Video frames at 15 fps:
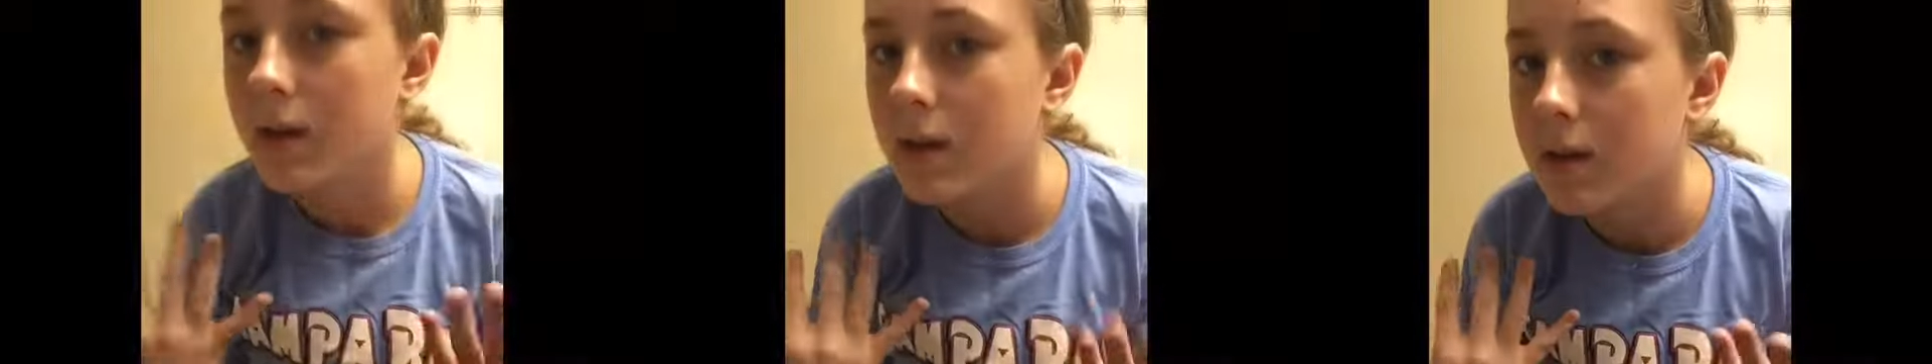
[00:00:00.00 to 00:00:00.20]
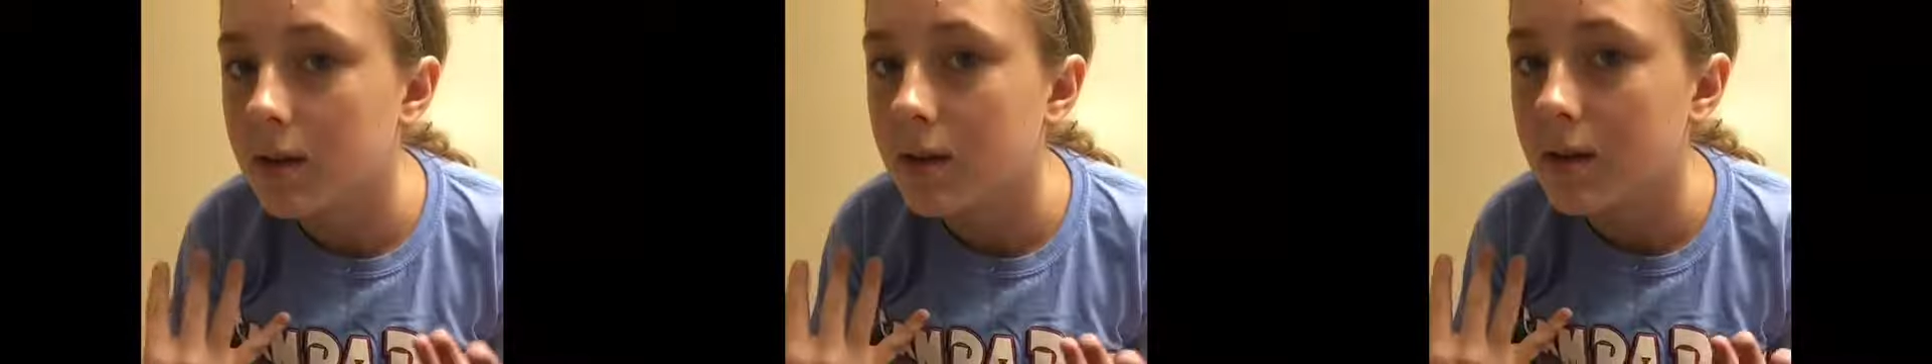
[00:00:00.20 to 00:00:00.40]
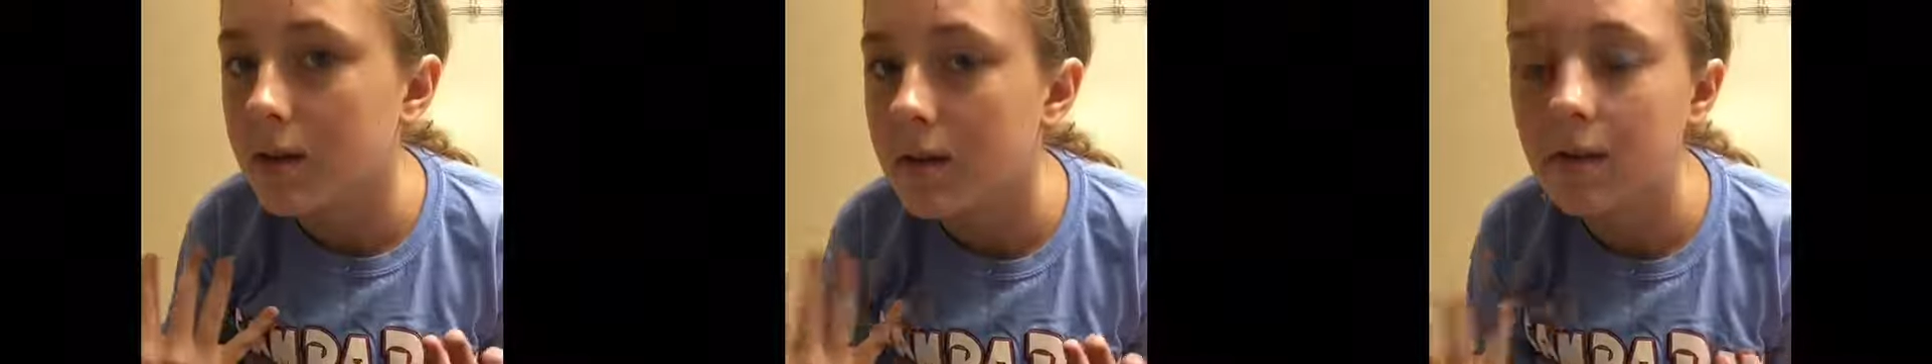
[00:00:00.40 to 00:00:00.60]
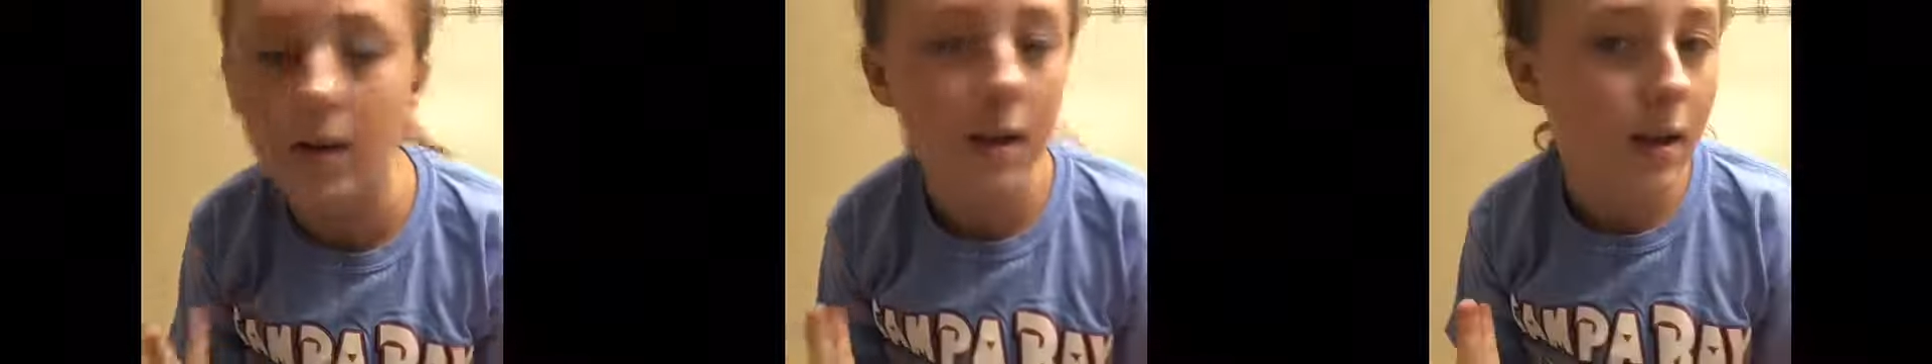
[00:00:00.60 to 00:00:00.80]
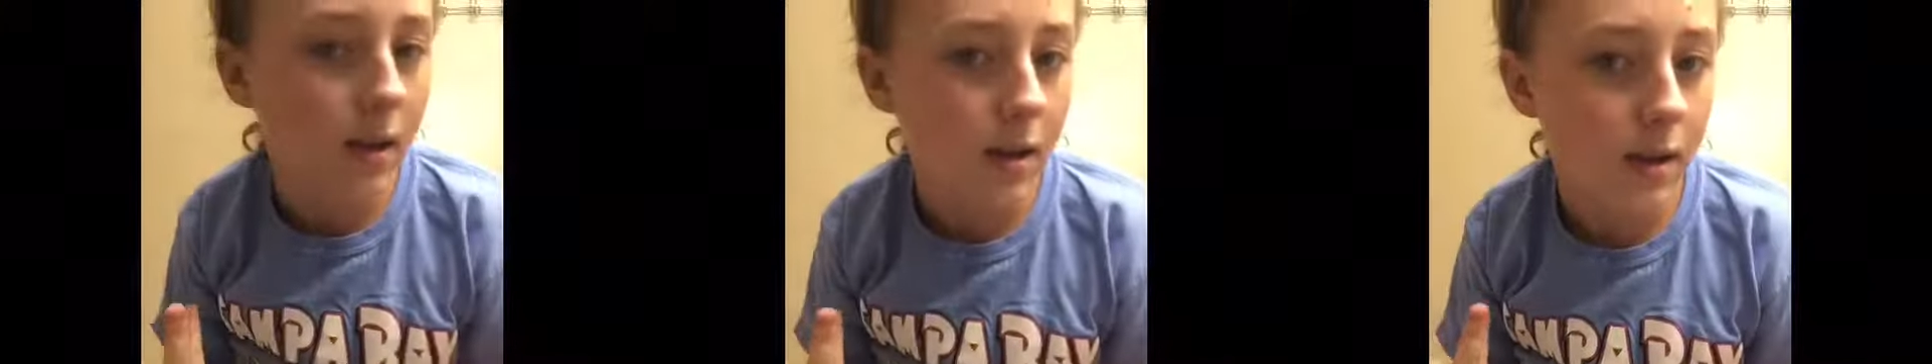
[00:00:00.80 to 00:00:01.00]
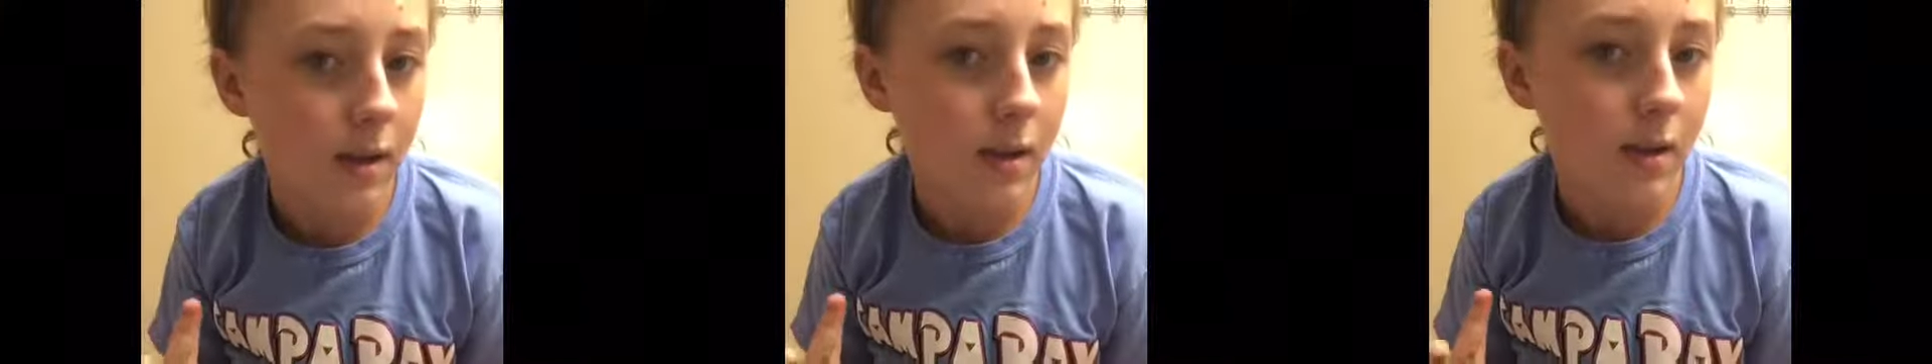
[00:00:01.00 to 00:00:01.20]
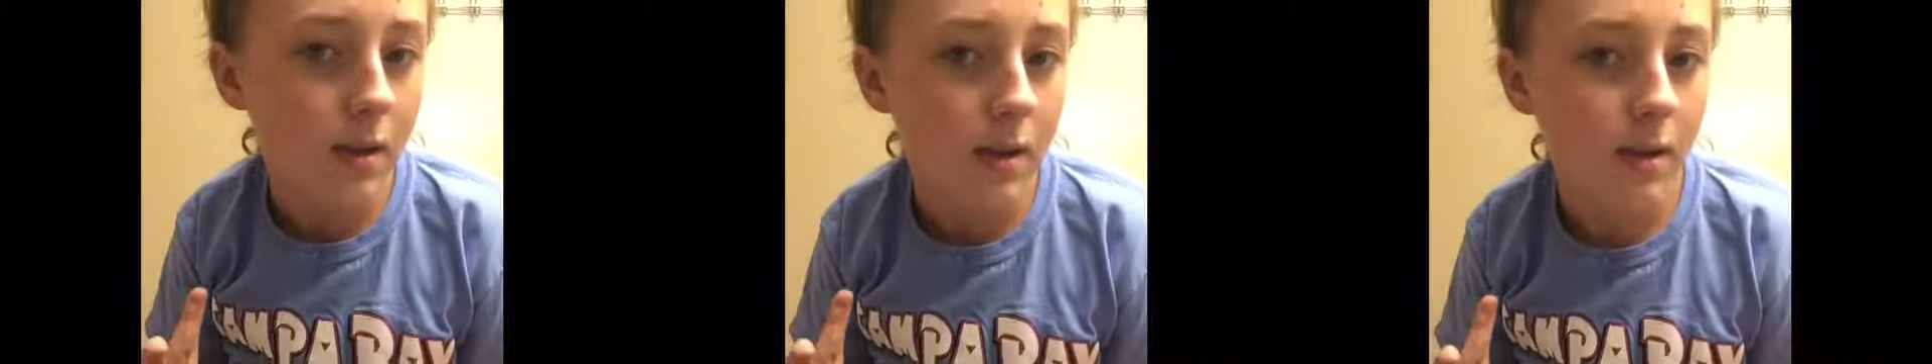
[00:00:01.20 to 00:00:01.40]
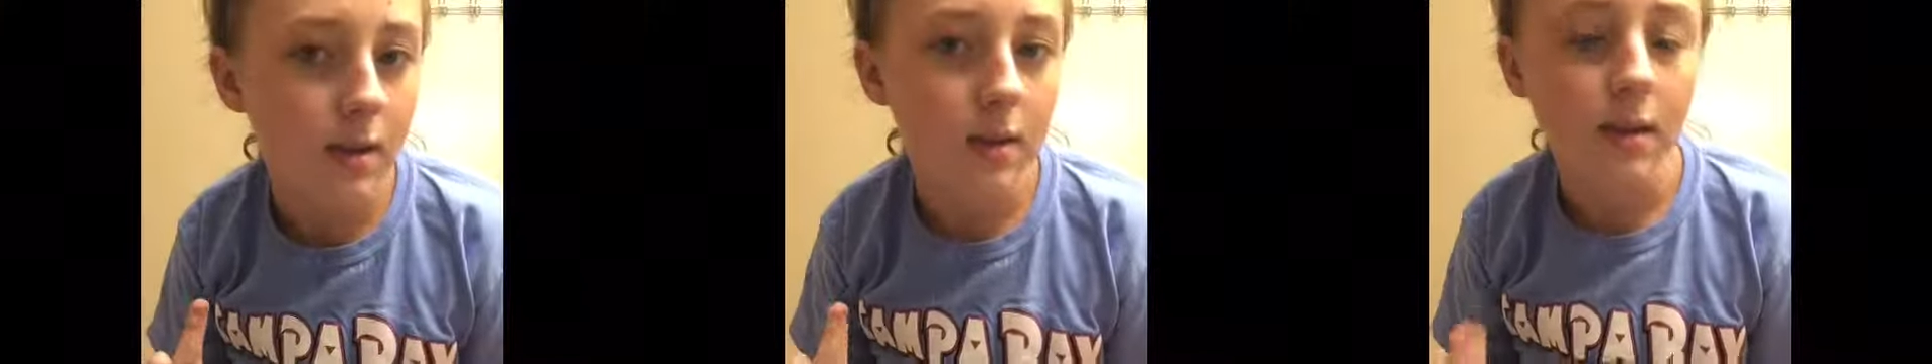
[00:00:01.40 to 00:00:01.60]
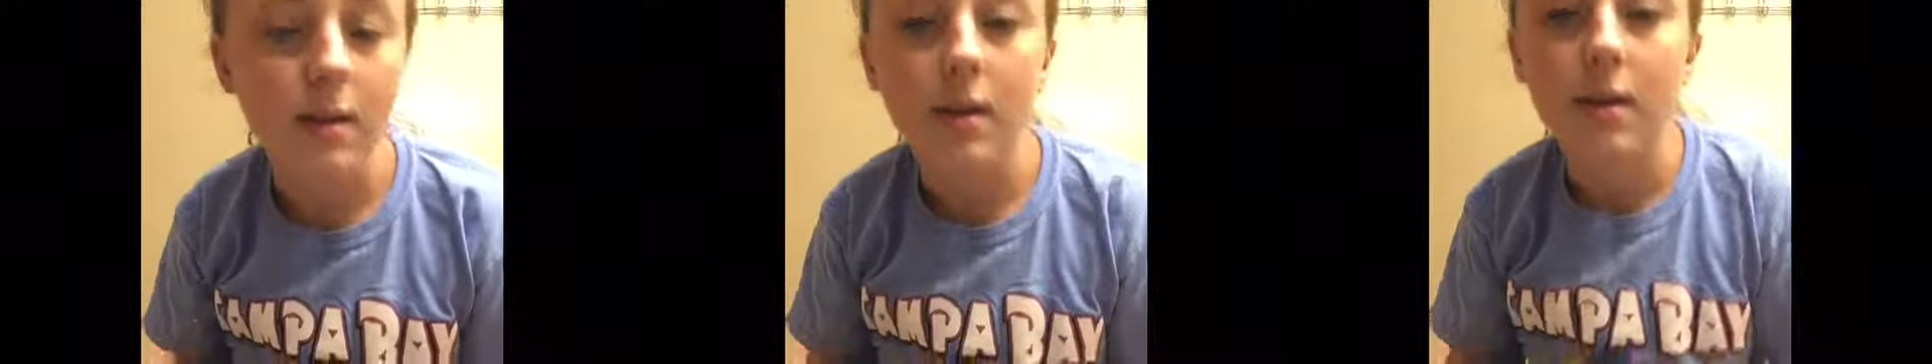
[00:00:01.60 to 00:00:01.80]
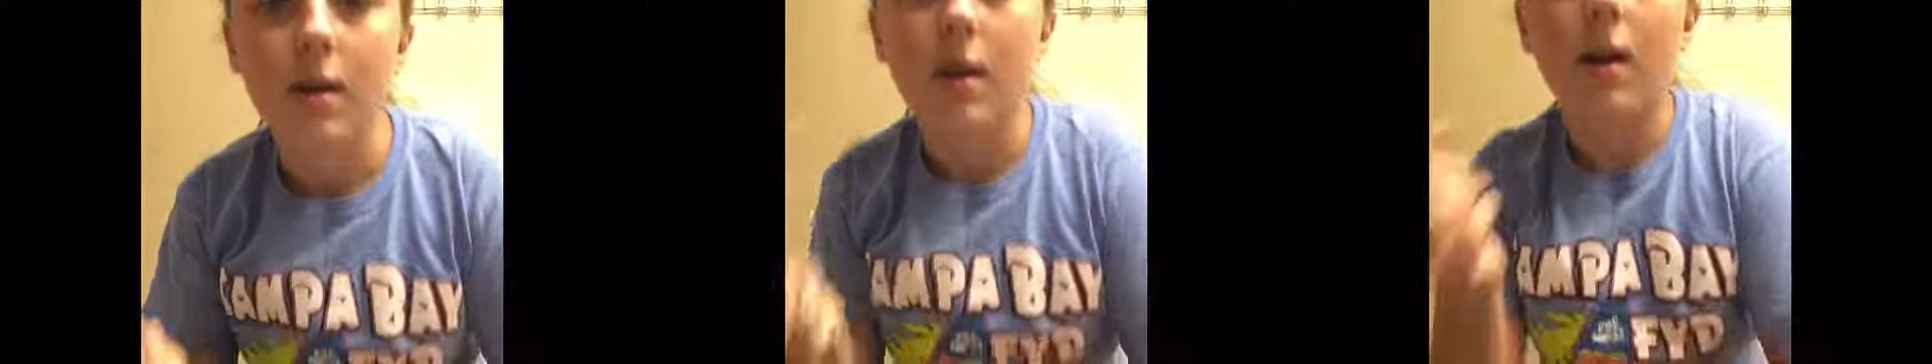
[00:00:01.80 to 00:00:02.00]
this is
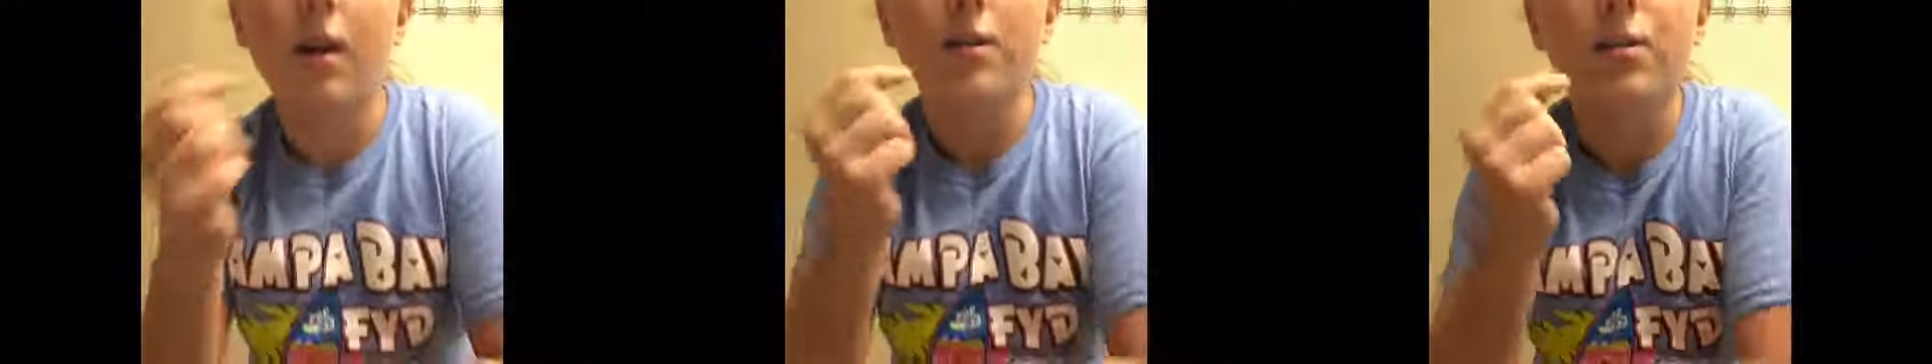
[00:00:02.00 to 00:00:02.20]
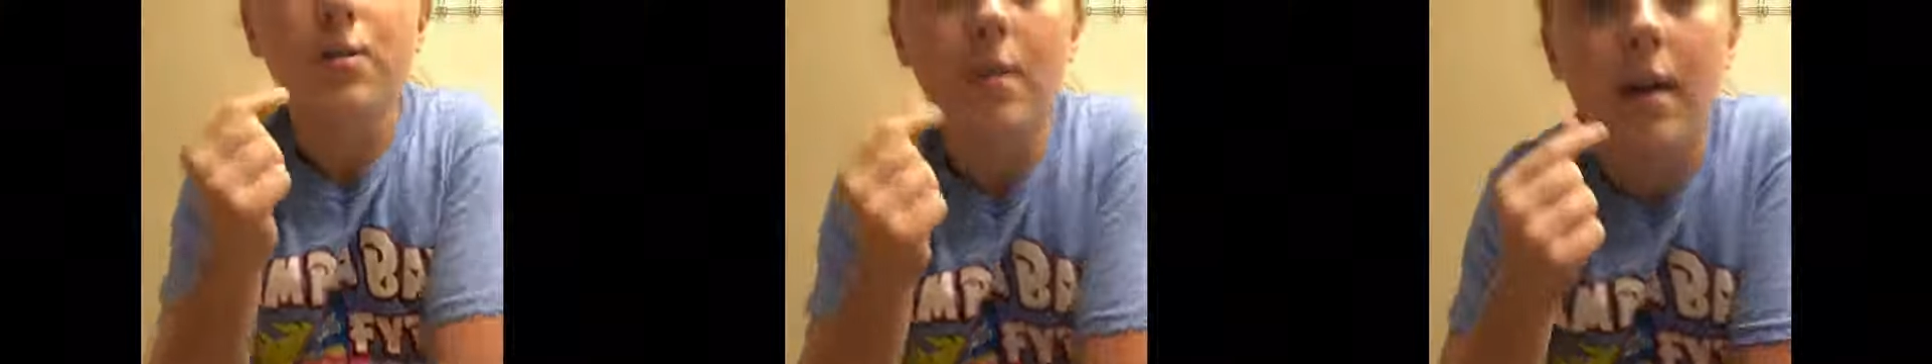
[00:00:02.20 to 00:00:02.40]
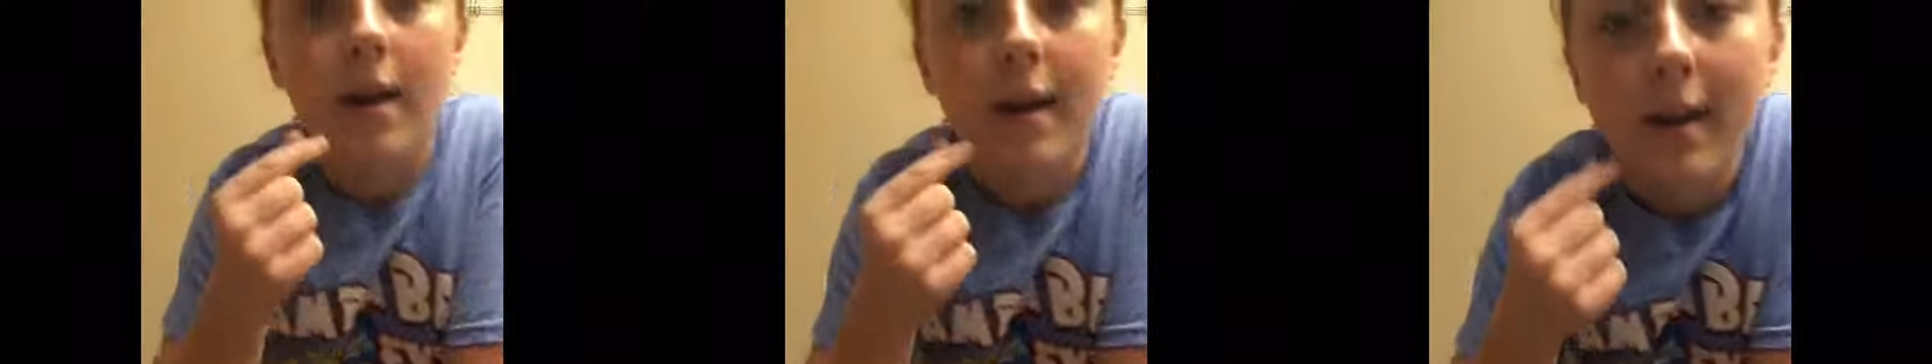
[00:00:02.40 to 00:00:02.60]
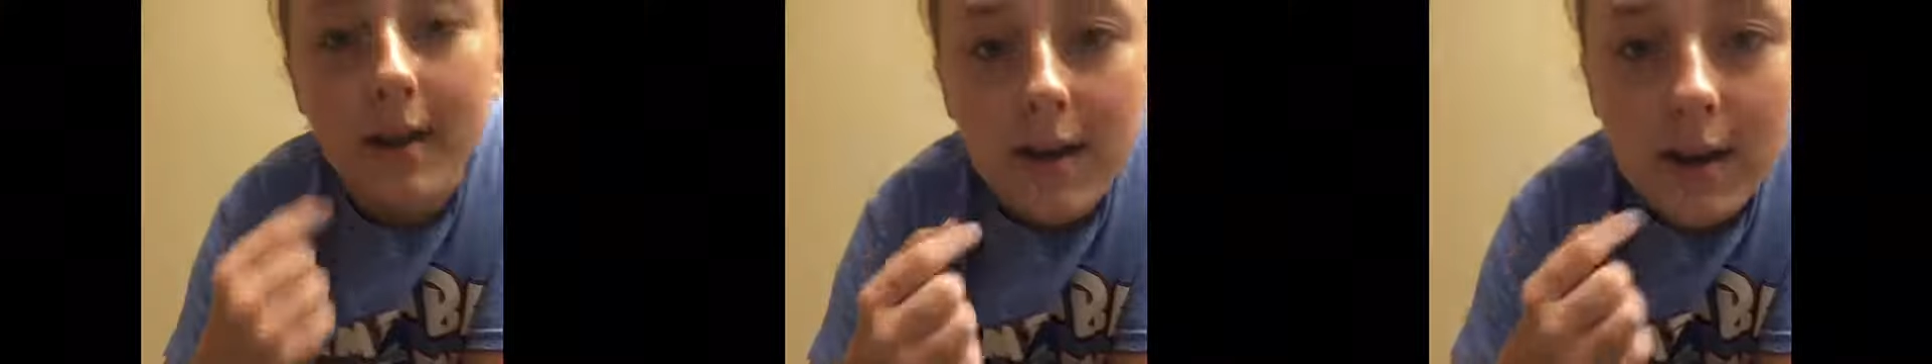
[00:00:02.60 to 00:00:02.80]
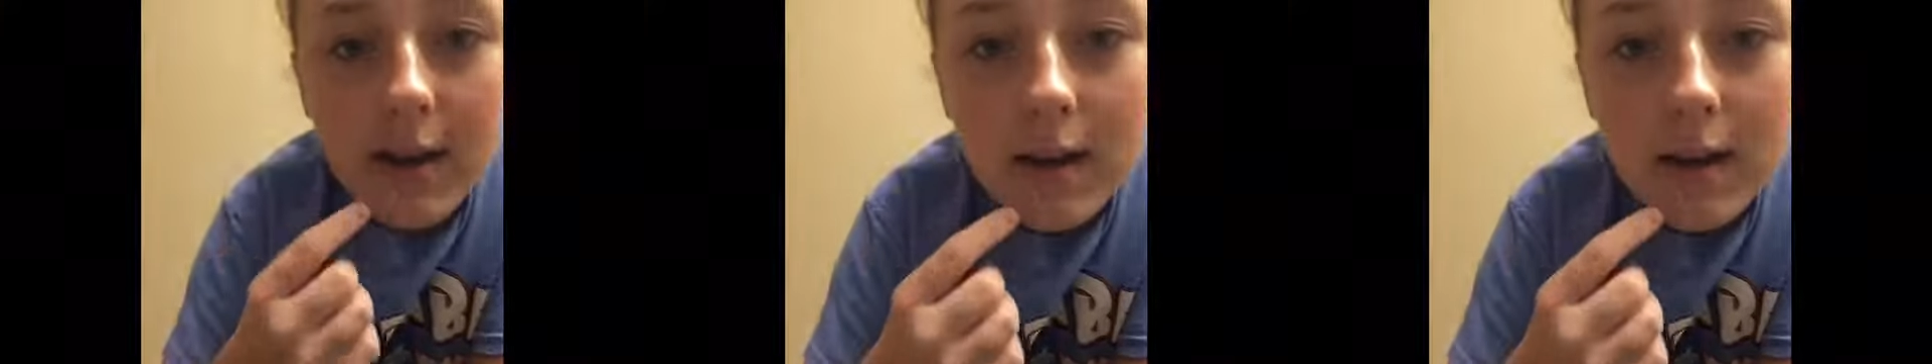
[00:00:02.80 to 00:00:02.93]
all dry